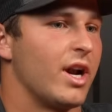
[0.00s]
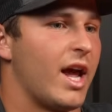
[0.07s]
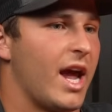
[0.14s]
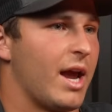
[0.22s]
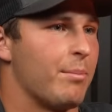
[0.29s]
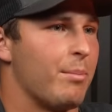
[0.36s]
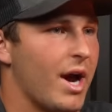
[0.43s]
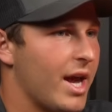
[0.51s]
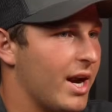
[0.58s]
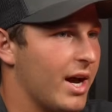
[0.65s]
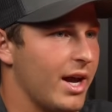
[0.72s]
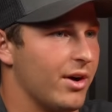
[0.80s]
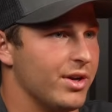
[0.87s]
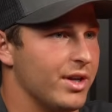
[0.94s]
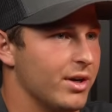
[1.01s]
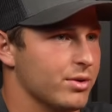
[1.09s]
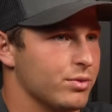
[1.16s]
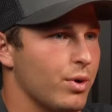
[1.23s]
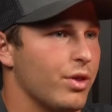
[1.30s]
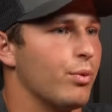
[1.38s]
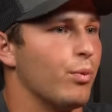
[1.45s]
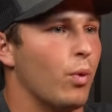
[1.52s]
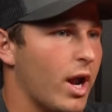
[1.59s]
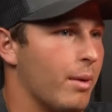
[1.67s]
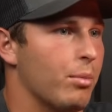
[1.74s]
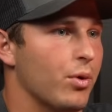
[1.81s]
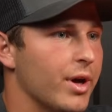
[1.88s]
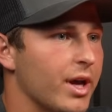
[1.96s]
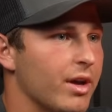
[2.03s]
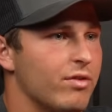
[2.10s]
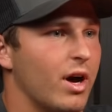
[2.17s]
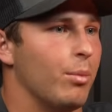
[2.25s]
aim my NIL deals with what I believe.